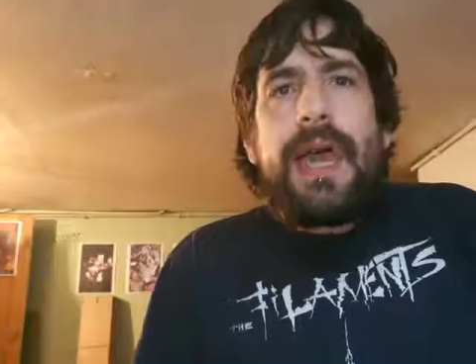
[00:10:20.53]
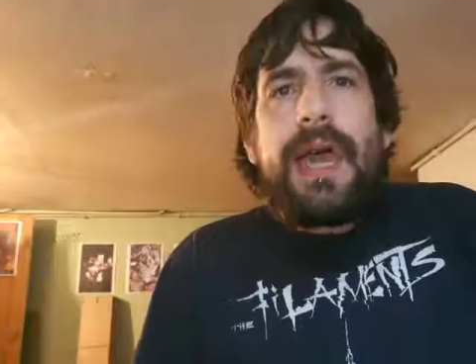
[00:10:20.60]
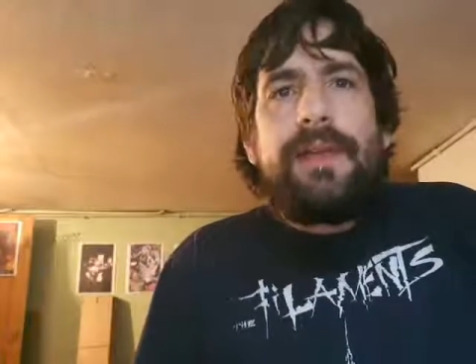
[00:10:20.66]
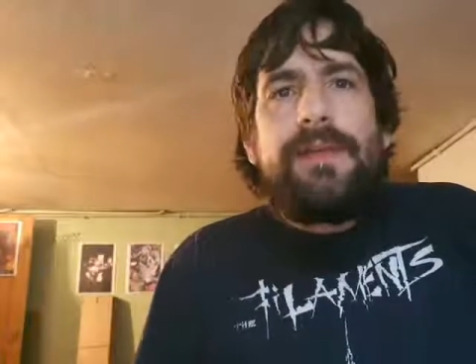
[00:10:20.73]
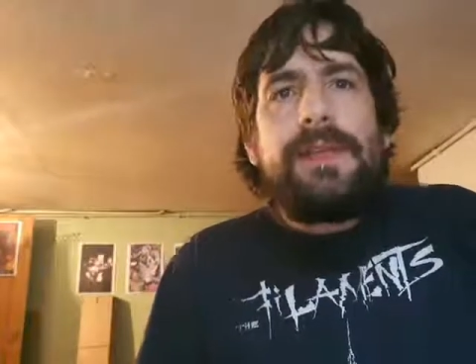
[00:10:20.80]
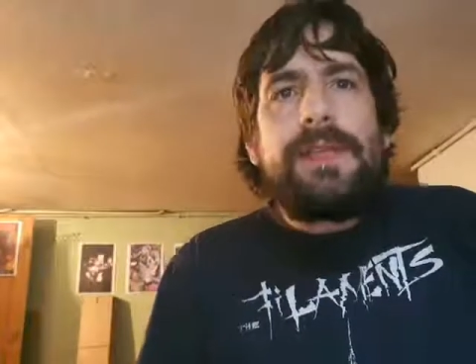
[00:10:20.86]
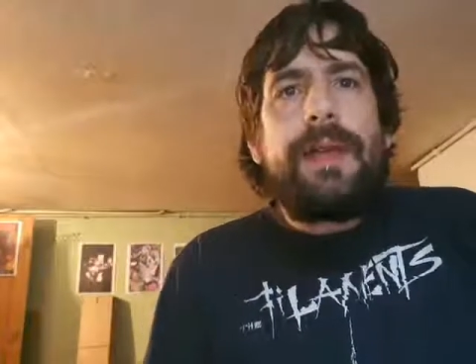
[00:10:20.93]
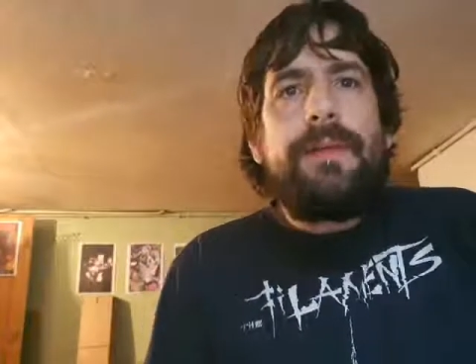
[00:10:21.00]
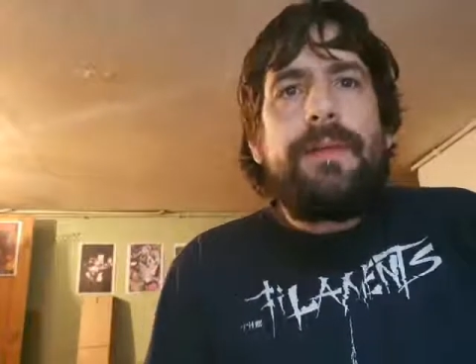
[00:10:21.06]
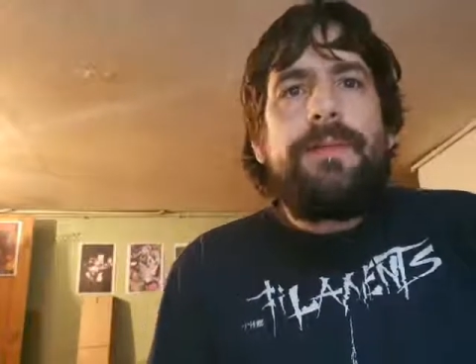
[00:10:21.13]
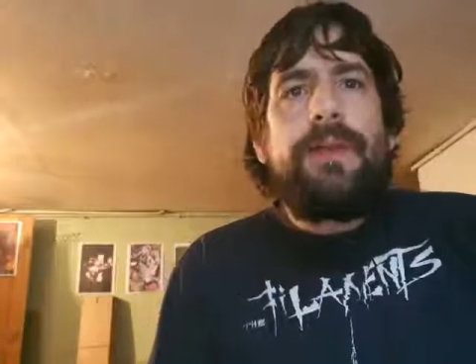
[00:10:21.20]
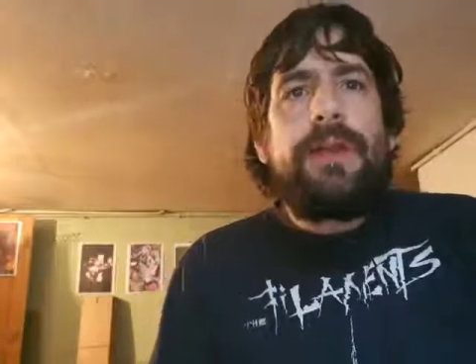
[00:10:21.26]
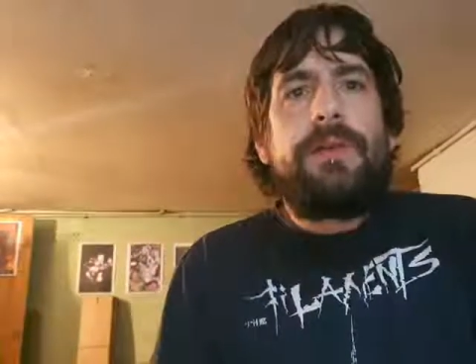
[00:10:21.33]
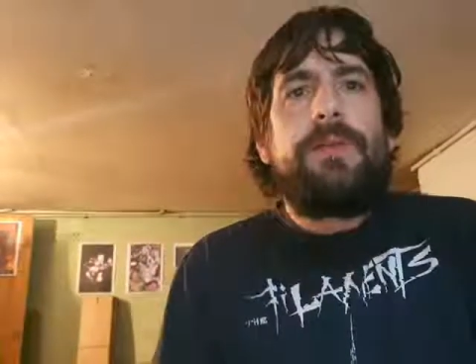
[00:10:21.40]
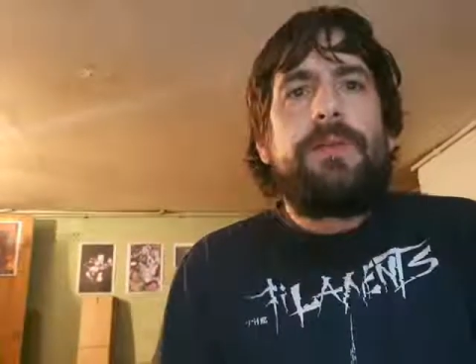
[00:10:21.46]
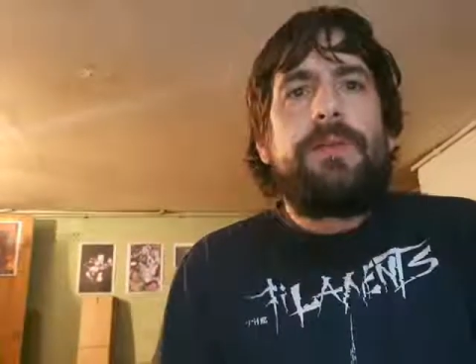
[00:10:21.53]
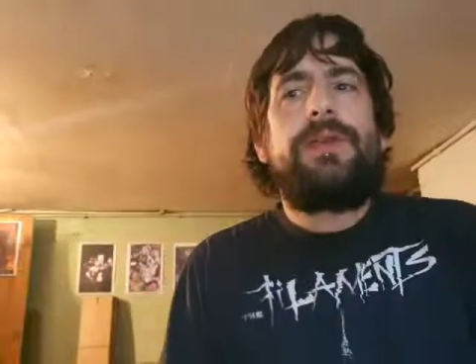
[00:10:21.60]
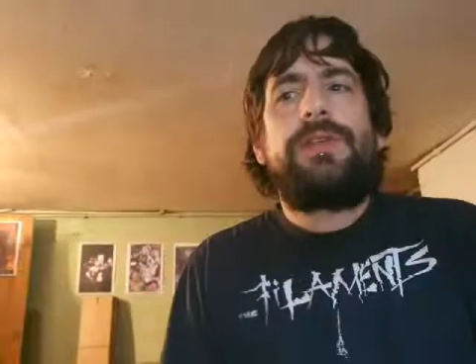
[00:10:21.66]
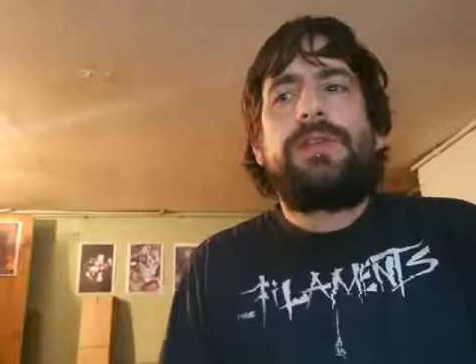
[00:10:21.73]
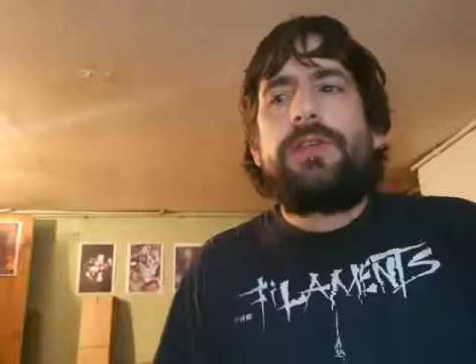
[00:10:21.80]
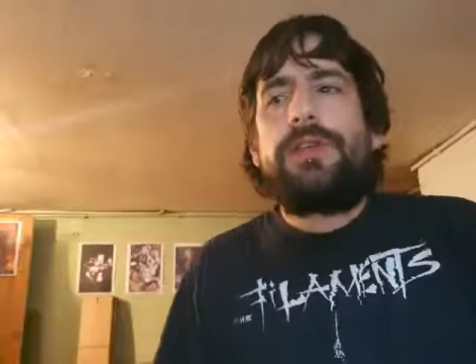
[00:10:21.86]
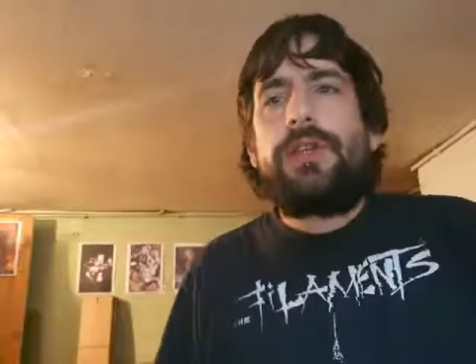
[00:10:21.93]
And for anyone
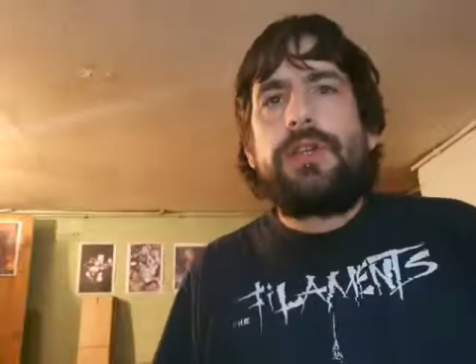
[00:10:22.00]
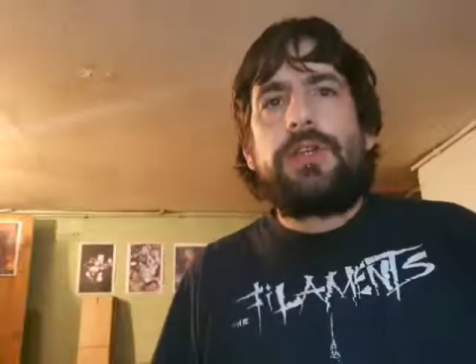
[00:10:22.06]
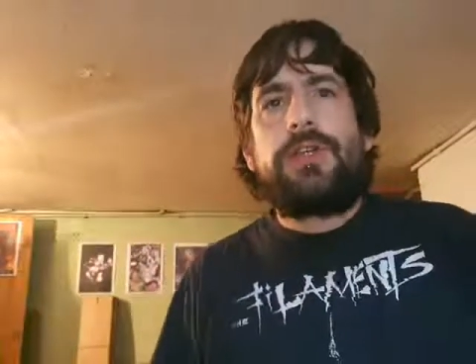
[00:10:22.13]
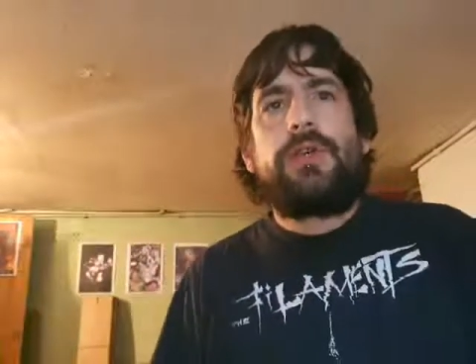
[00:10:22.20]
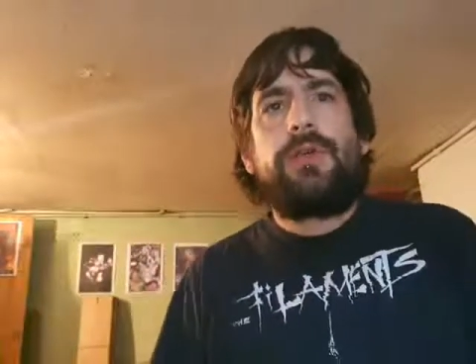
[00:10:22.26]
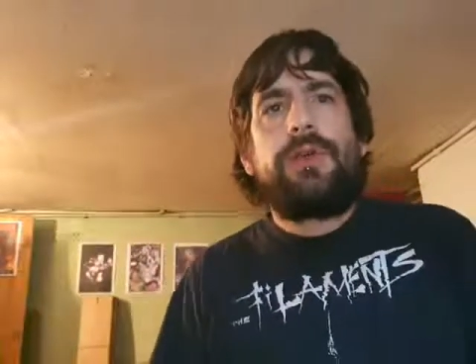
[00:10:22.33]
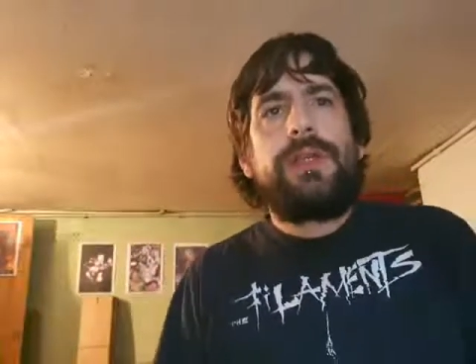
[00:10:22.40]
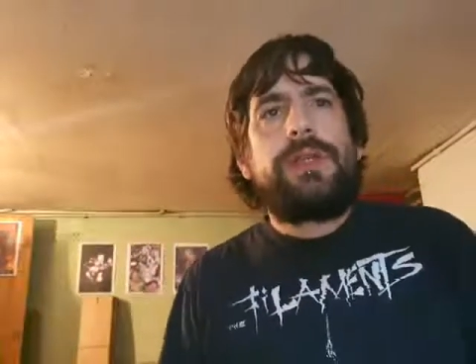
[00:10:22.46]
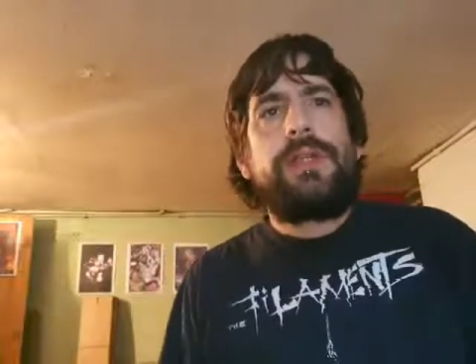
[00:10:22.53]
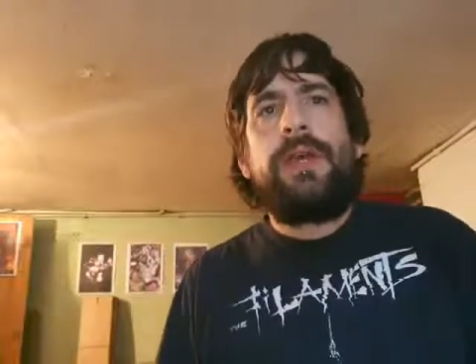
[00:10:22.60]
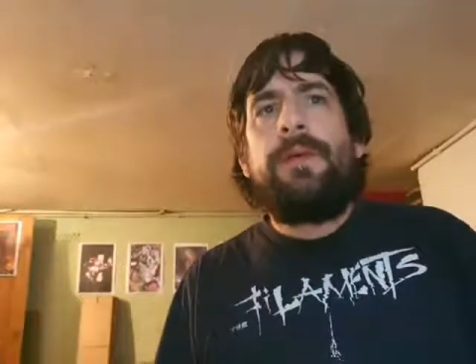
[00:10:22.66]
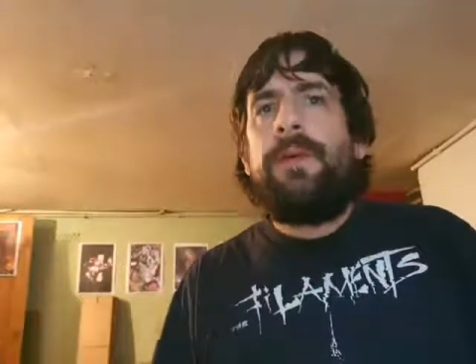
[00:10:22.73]
that's just joined us,